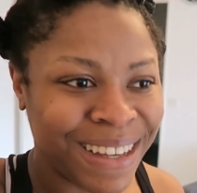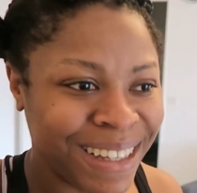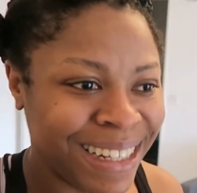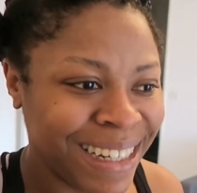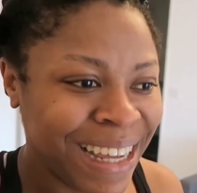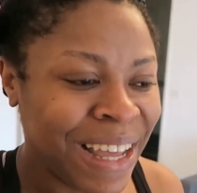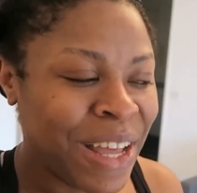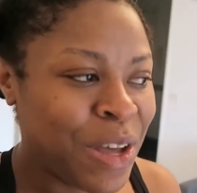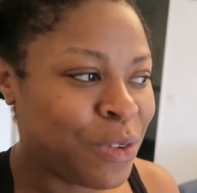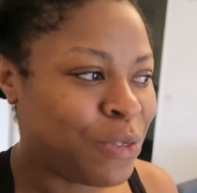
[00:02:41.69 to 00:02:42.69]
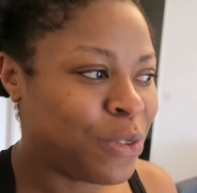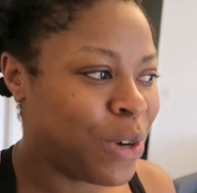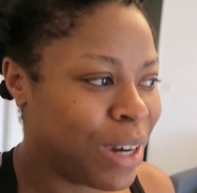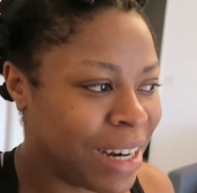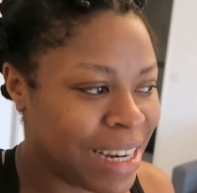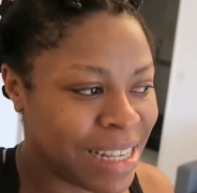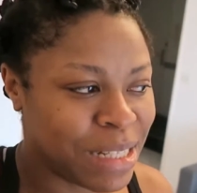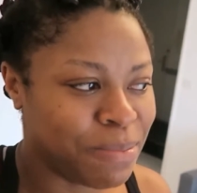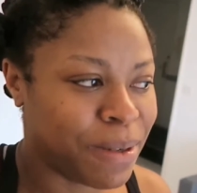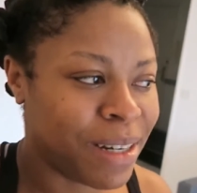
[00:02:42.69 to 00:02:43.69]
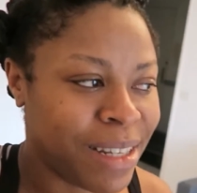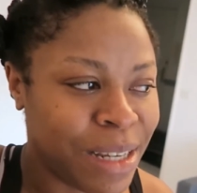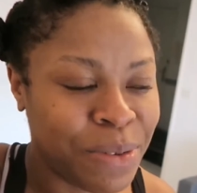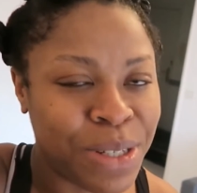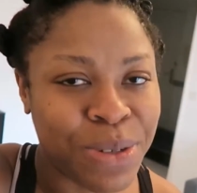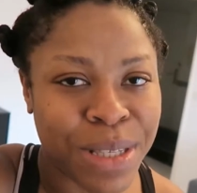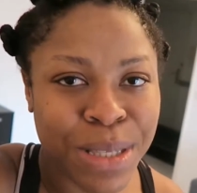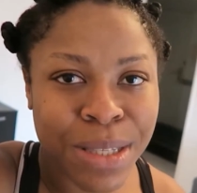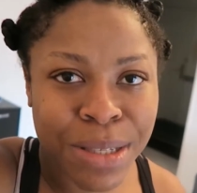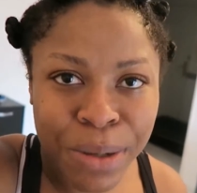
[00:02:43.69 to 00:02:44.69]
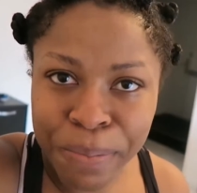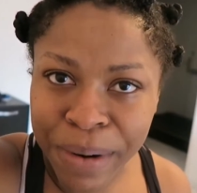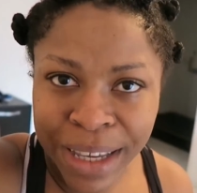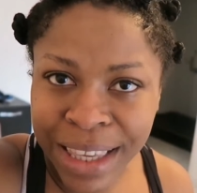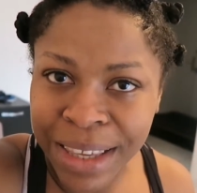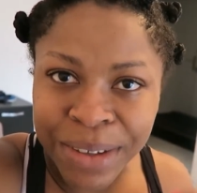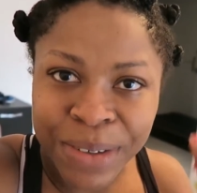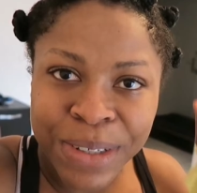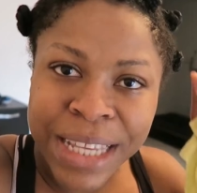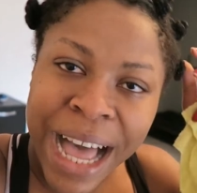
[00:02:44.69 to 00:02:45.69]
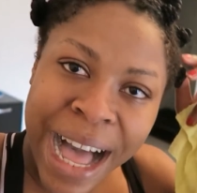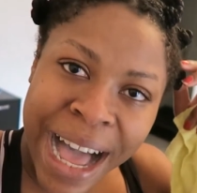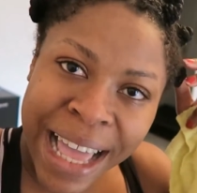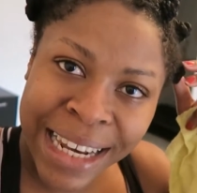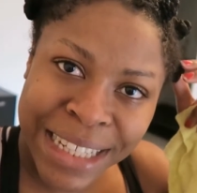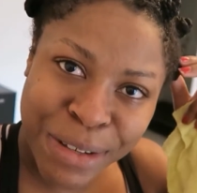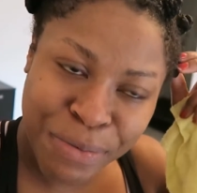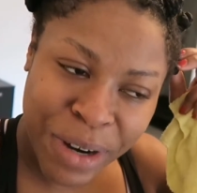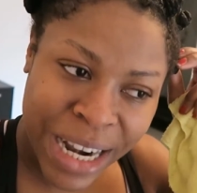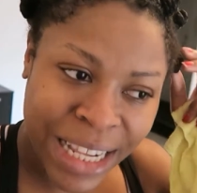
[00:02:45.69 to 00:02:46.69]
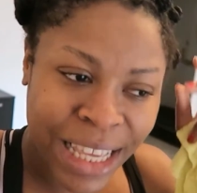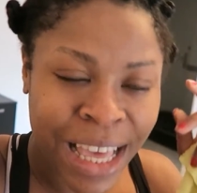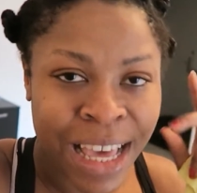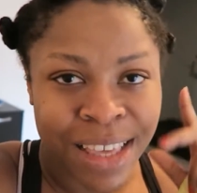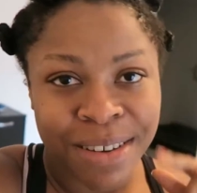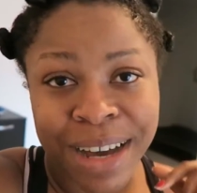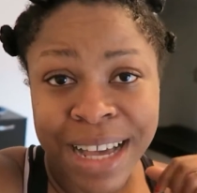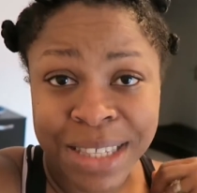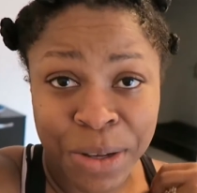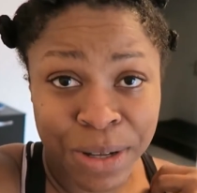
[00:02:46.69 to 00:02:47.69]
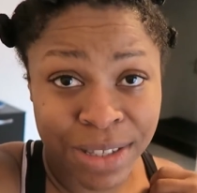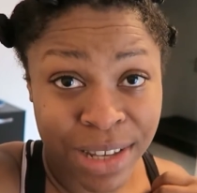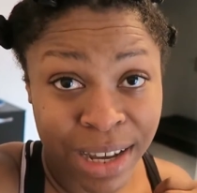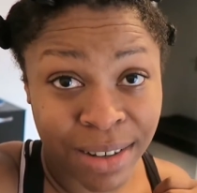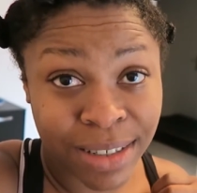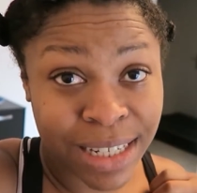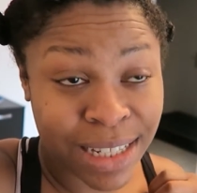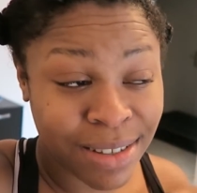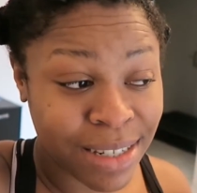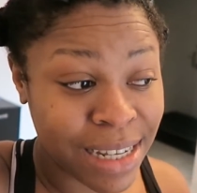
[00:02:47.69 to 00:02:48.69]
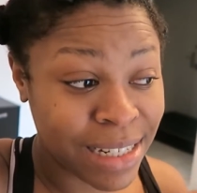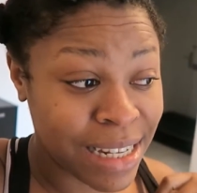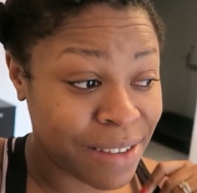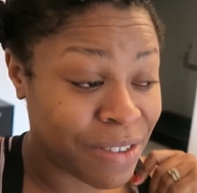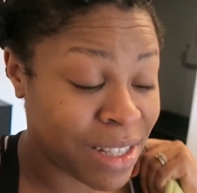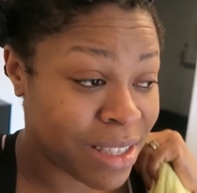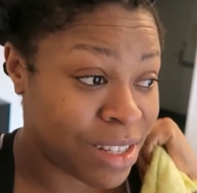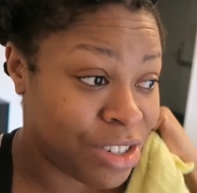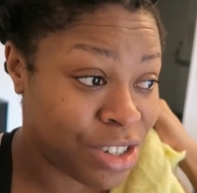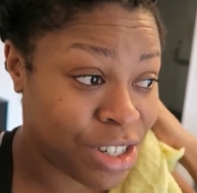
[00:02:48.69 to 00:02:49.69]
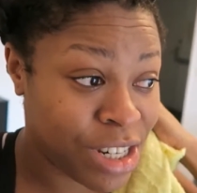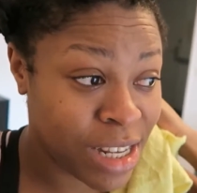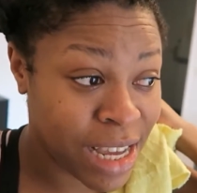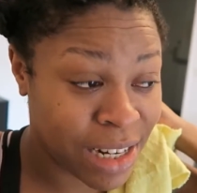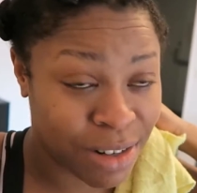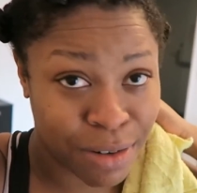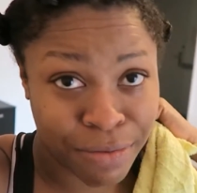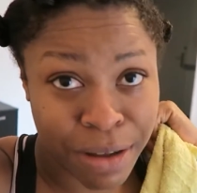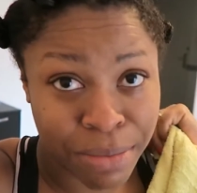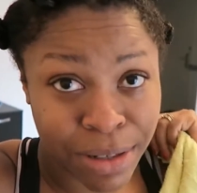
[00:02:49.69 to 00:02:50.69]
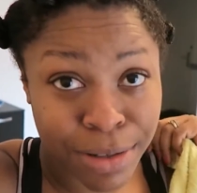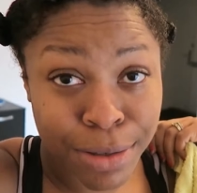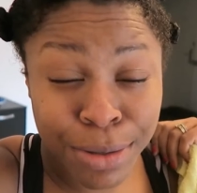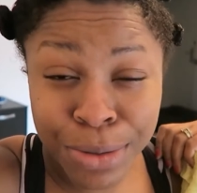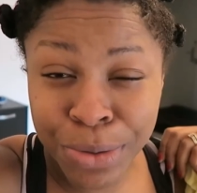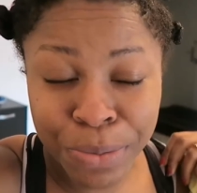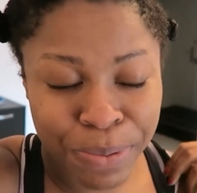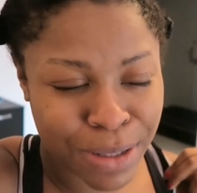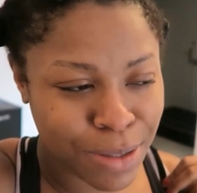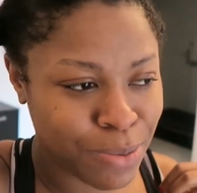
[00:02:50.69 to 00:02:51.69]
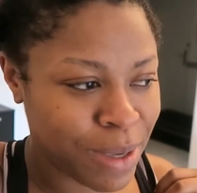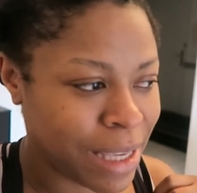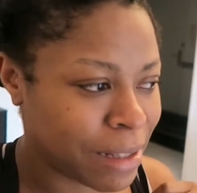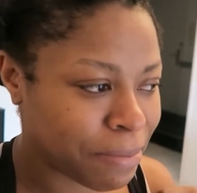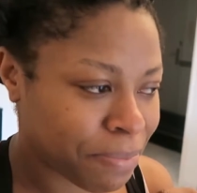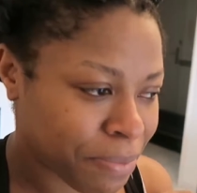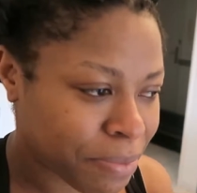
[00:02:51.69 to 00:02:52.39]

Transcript: son for his birthday which was super cute hi little Freddie you guys go and check out day to day Davidson she and her family super sweet